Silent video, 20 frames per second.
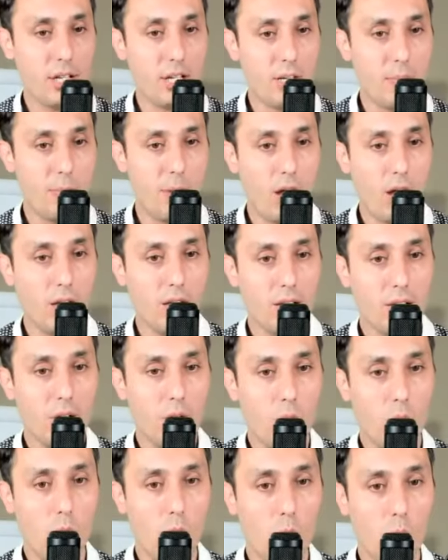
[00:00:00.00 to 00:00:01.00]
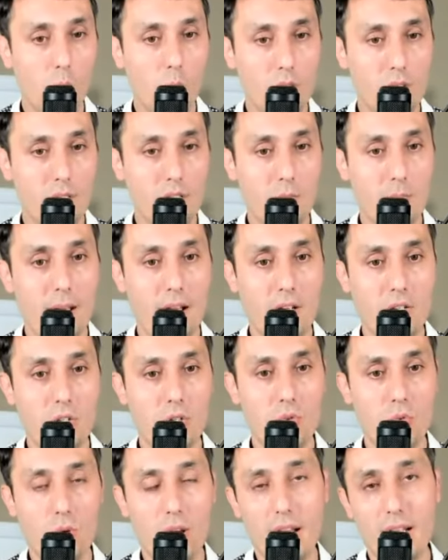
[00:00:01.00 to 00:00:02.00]
Hi, Kamal. What's
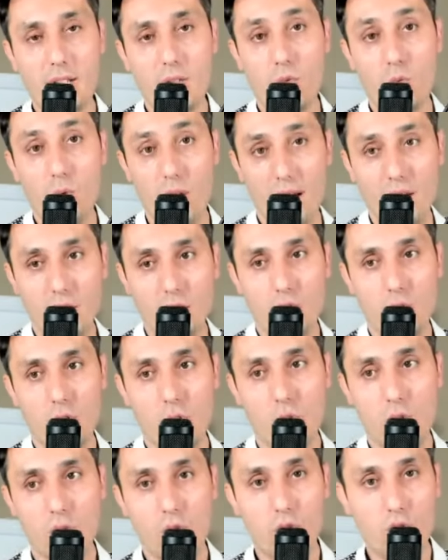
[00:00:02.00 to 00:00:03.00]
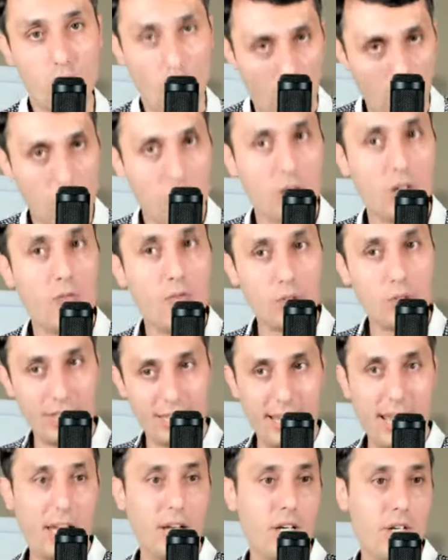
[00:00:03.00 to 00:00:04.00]
dispatcher rate range? Charging for the
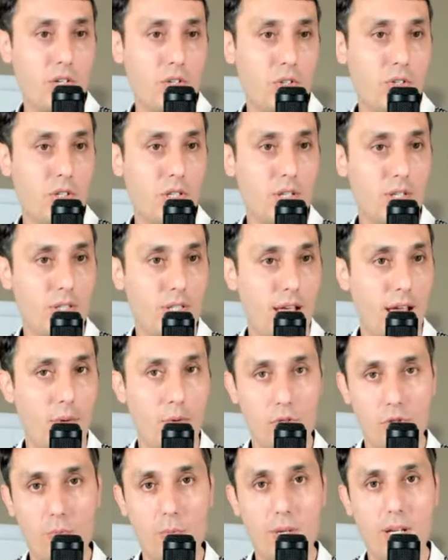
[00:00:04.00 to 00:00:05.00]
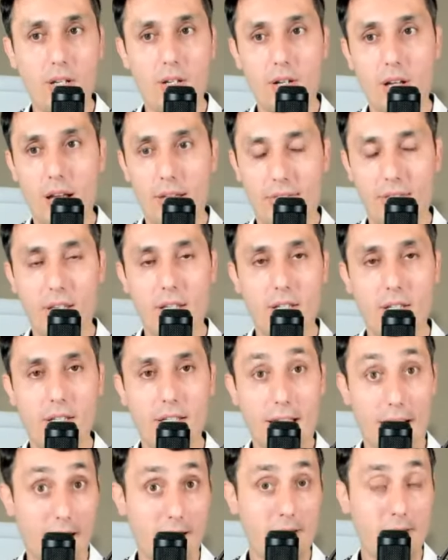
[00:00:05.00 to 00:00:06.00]
carriers. Is that what you mean? I think
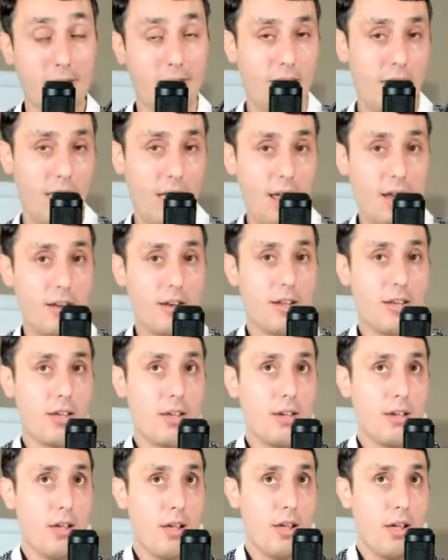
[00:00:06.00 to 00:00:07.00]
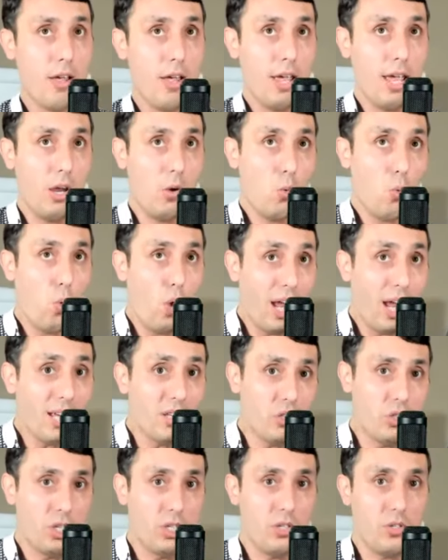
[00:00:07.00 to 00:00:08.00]
yes. Then it
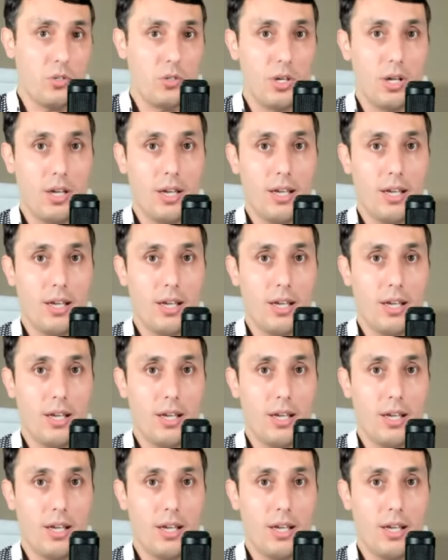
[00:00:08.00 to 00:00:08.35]
ranges.